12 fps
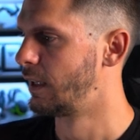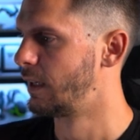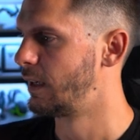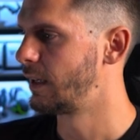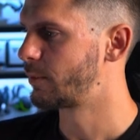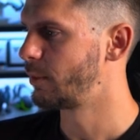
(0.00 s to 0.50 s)

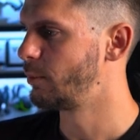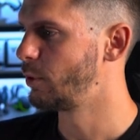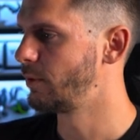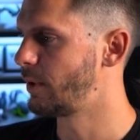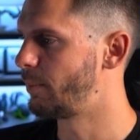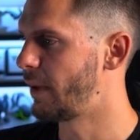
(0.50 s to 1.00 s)
Let's
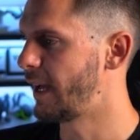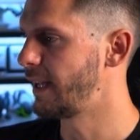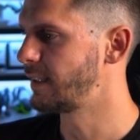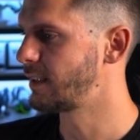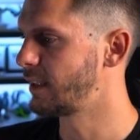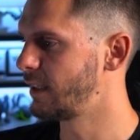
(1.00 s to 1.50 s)
remove the
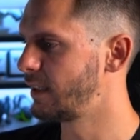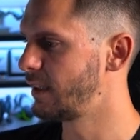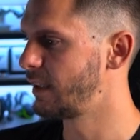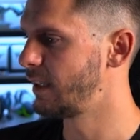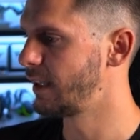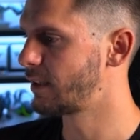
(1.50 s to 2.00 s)
path.
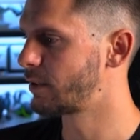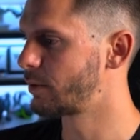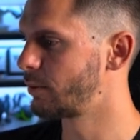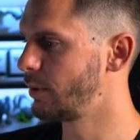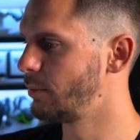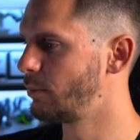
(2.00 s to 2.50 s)
Let's
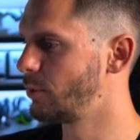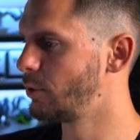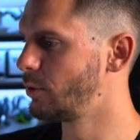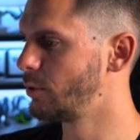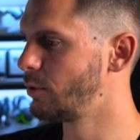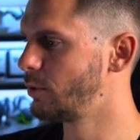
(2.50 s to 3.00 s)

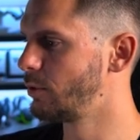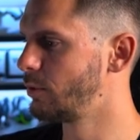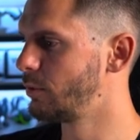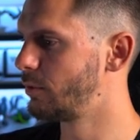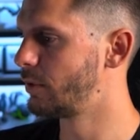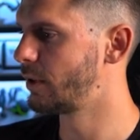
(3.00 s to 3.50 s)

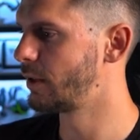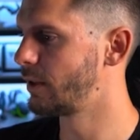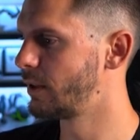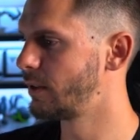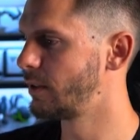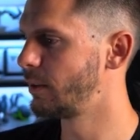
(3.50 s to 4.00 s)
remove
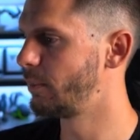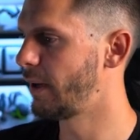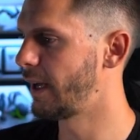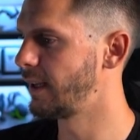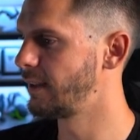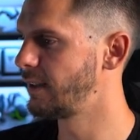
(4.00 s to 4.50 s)
the
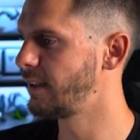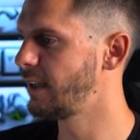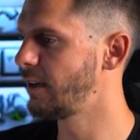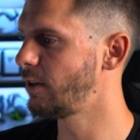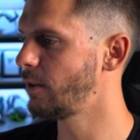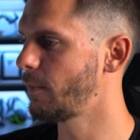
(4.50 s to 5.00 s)
path
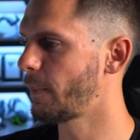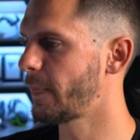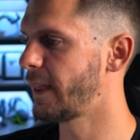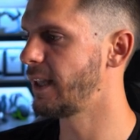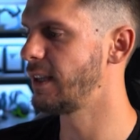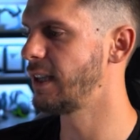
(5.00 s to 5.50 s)
here,
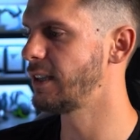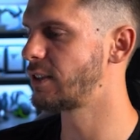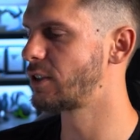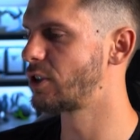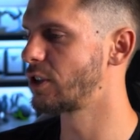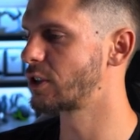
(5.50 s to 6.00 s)
and let's
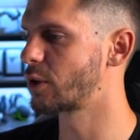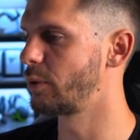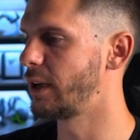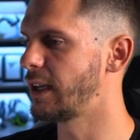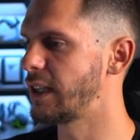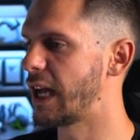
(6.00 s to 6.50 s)
just
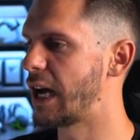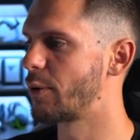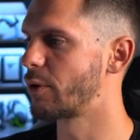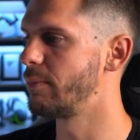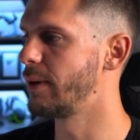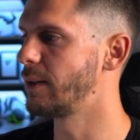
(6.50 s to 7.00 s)
create
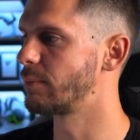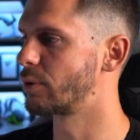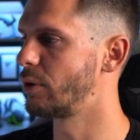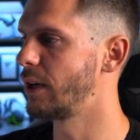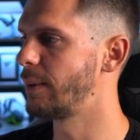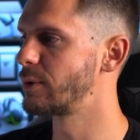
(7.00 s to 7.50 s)
our main
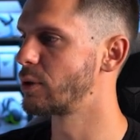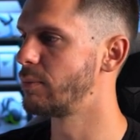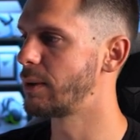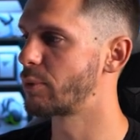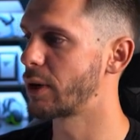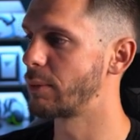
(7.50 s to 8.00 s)
program. So
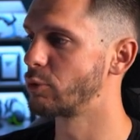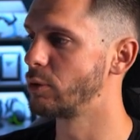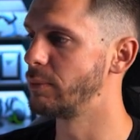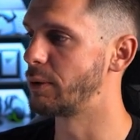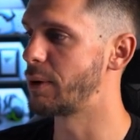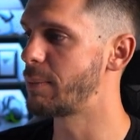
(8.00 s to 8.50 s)
main program will
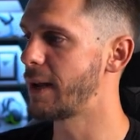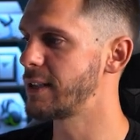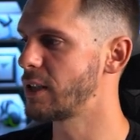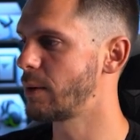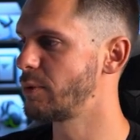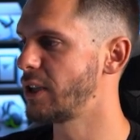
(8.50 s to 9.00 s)
be replace
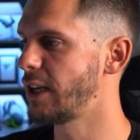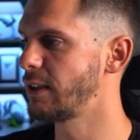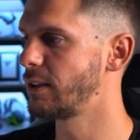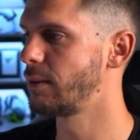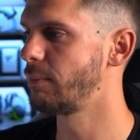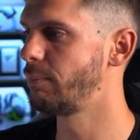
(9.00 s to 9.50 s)
object,
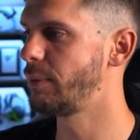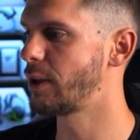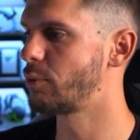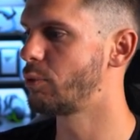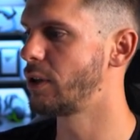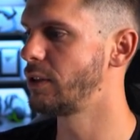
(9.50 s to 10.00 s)
pick
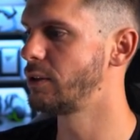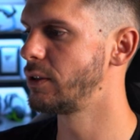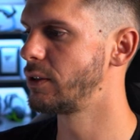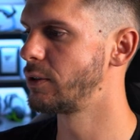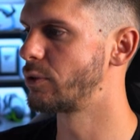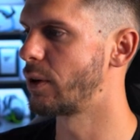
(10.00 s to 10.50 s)
one,
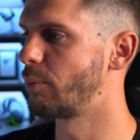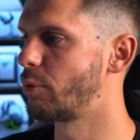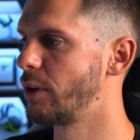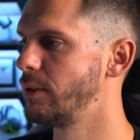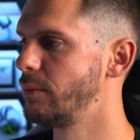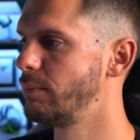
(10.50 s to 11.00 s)
drop
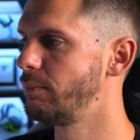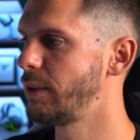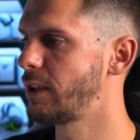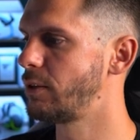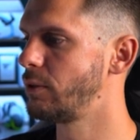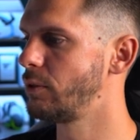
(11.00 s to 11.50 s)
one,
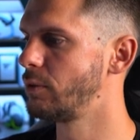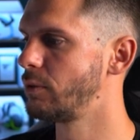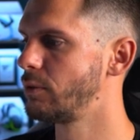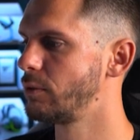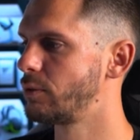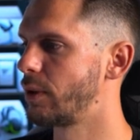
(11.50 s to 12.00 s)
pick two,
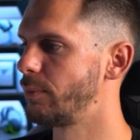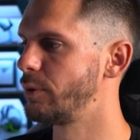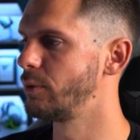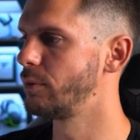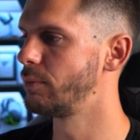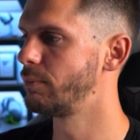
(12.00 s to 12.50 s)
drop
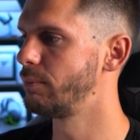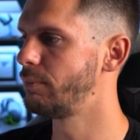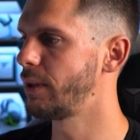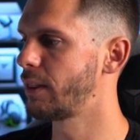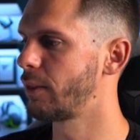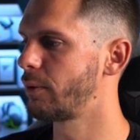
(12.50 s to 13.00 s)
two,
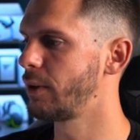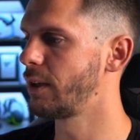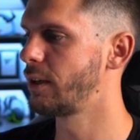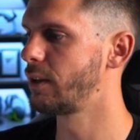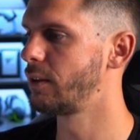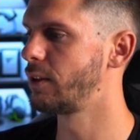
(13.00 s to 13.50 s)
pick three,
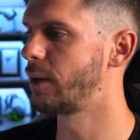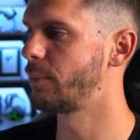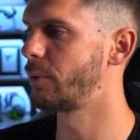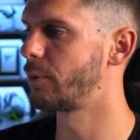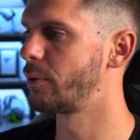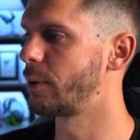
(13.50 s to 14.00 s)
drop
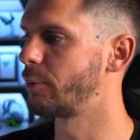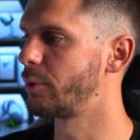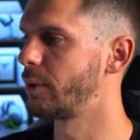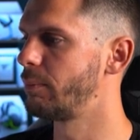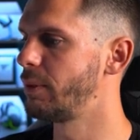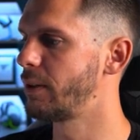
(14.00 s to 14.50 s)
three,
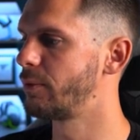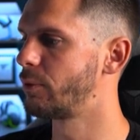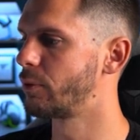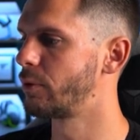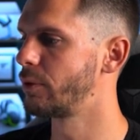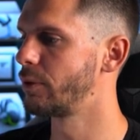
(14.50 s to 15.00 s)
pick
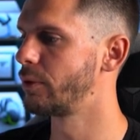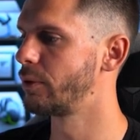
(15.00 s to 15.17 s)
four,